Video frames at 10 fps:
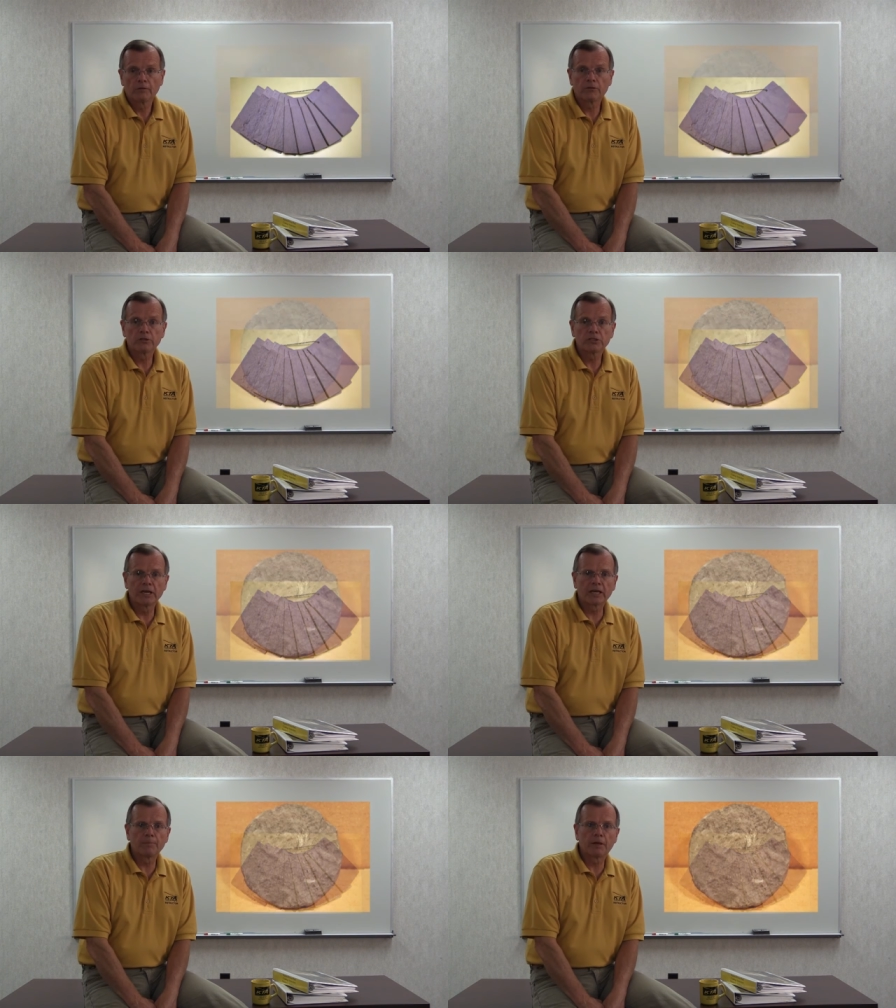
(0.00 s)
For the
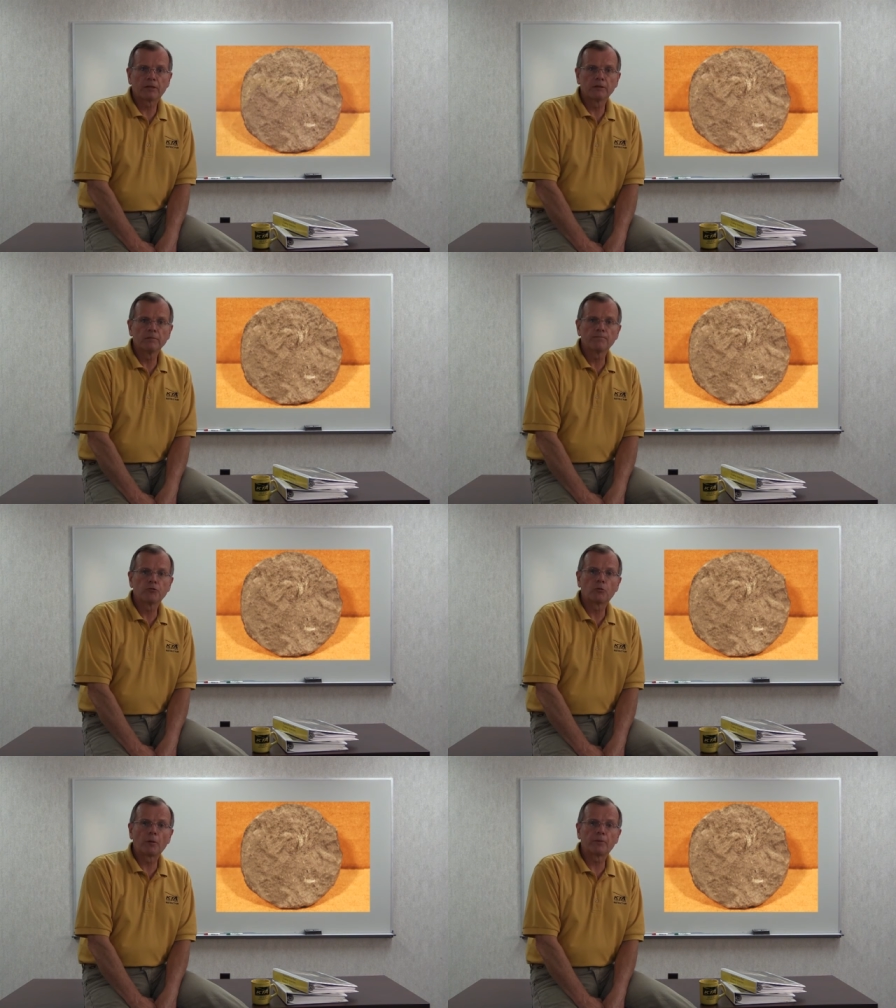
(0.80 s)
second method,
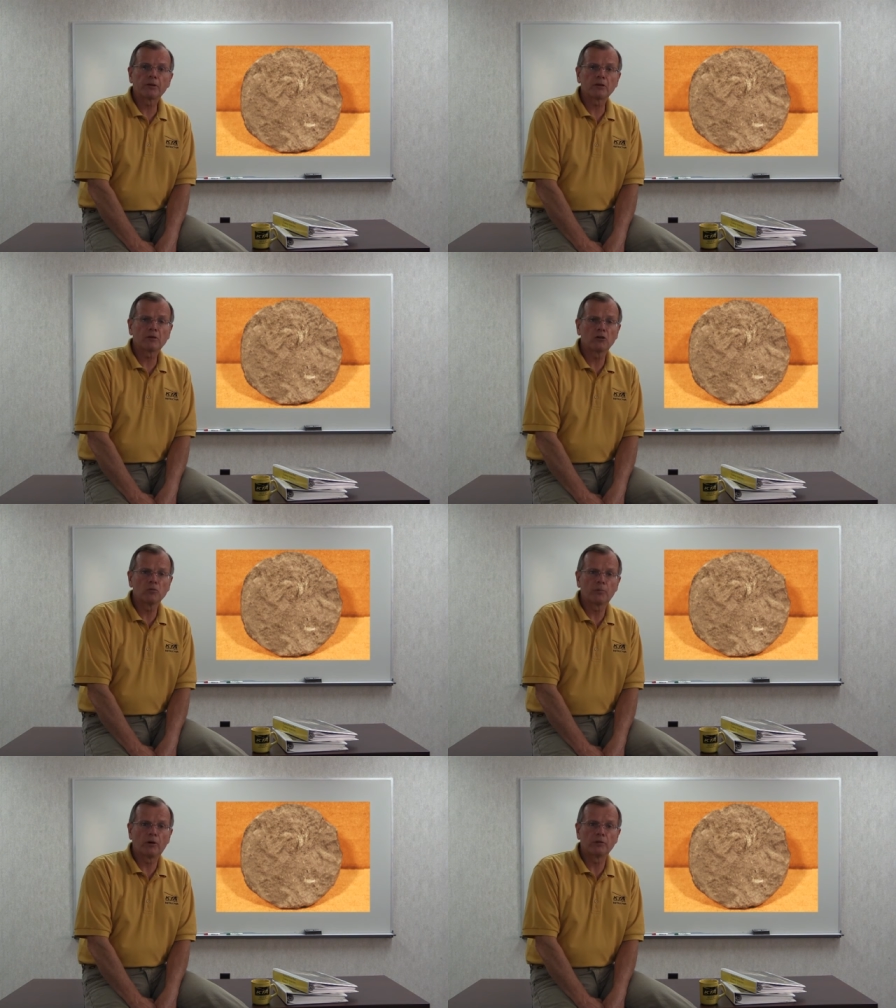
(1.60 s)
the replica
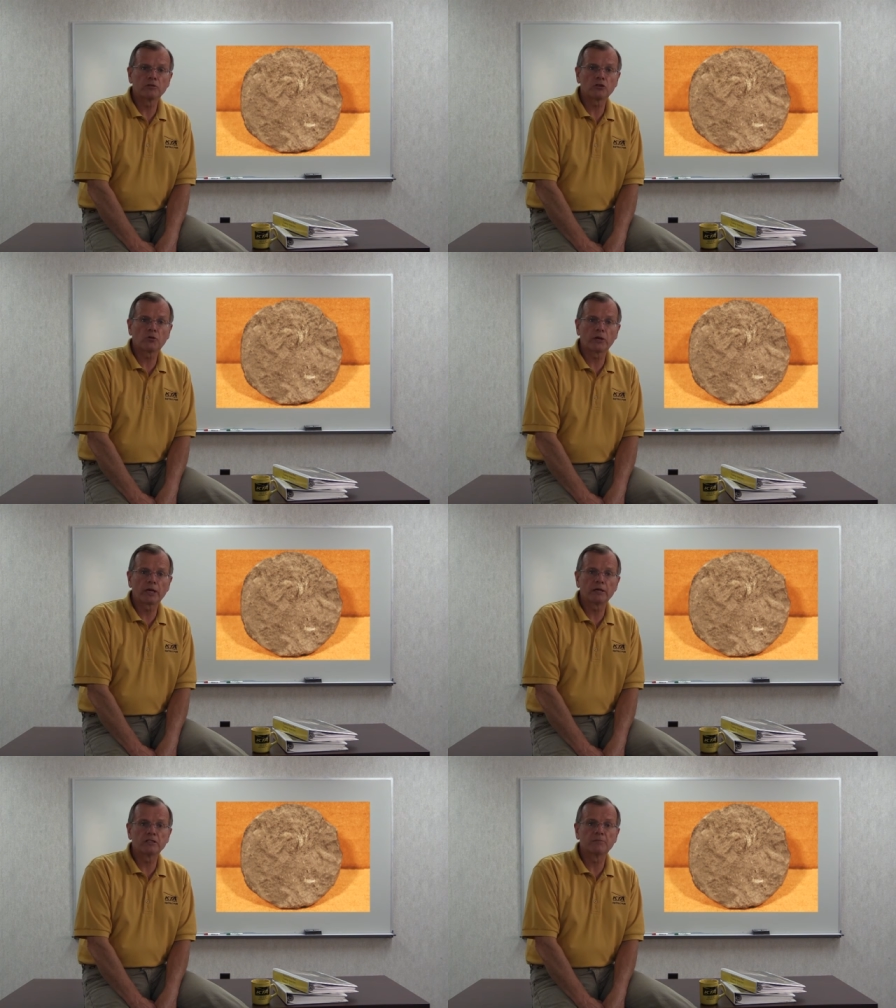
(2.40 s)
coupon that's
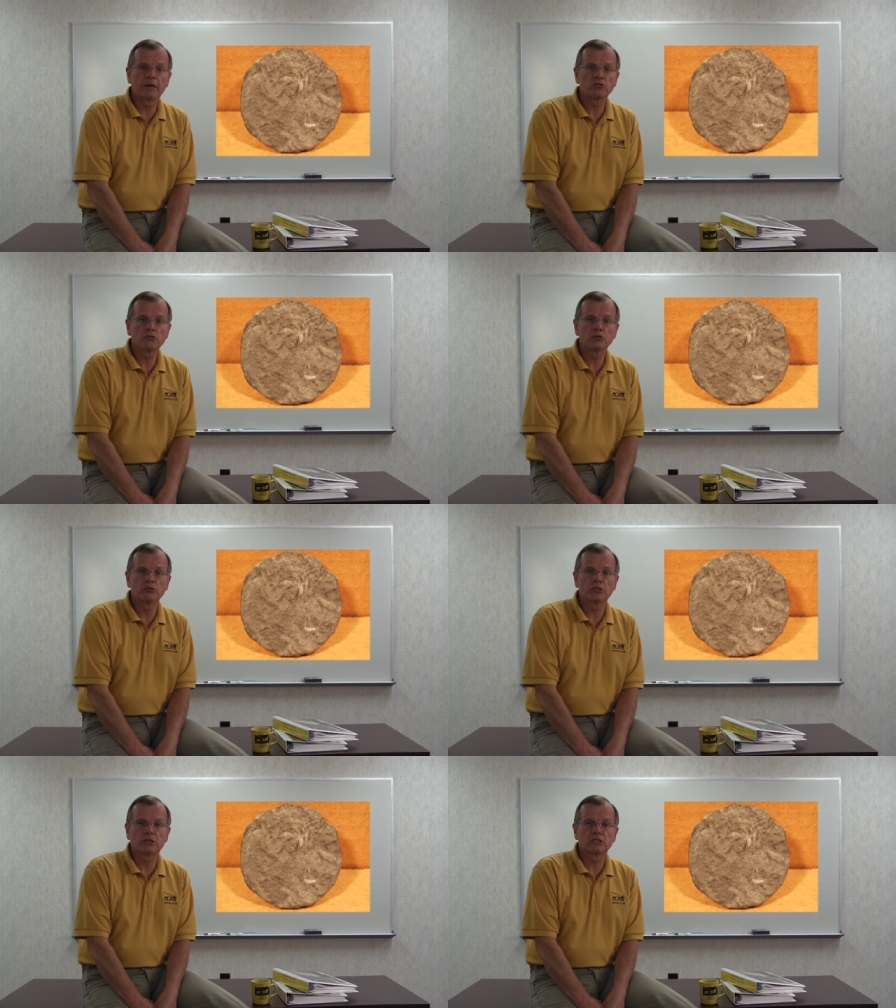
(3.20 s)
created is measured
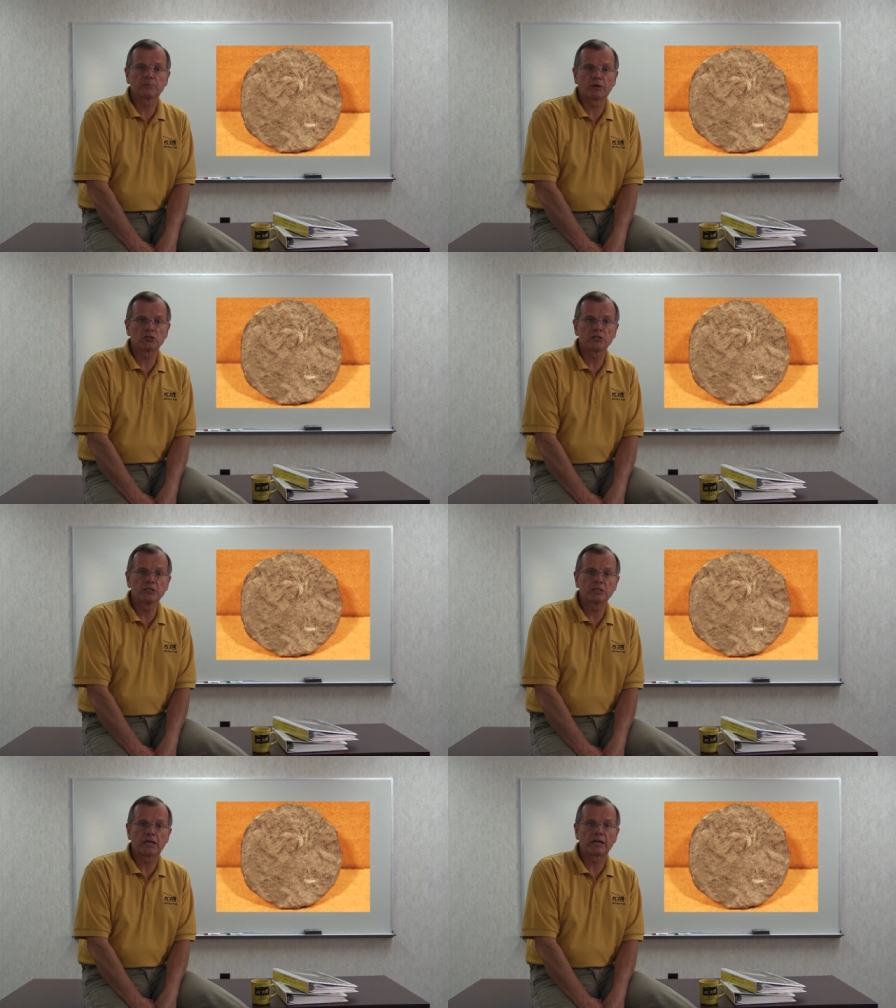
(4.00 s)
using a specially
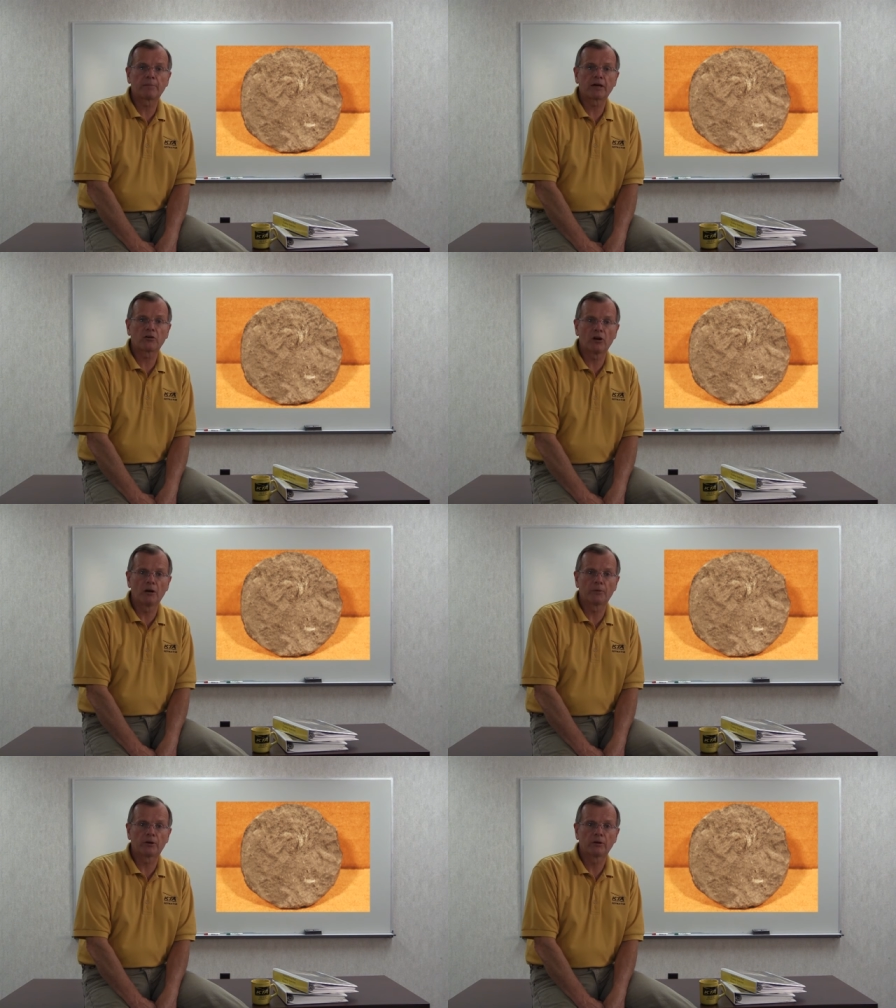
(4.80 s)
designed
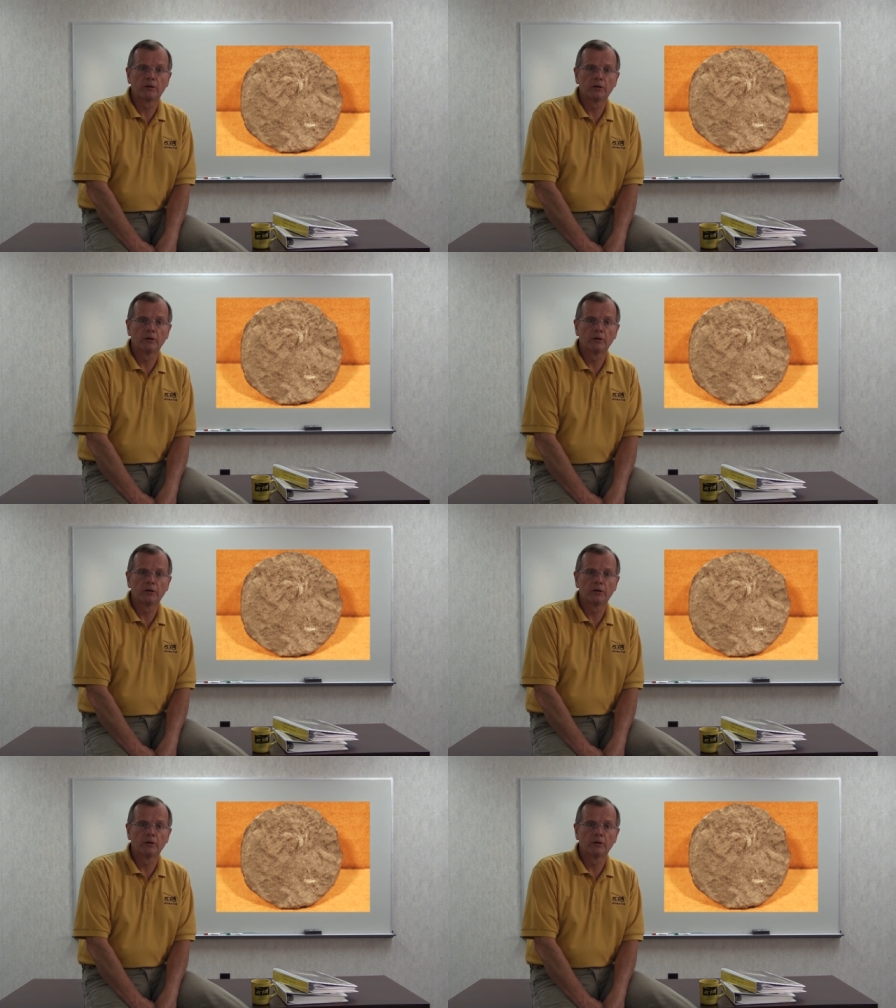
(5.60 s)
micrometer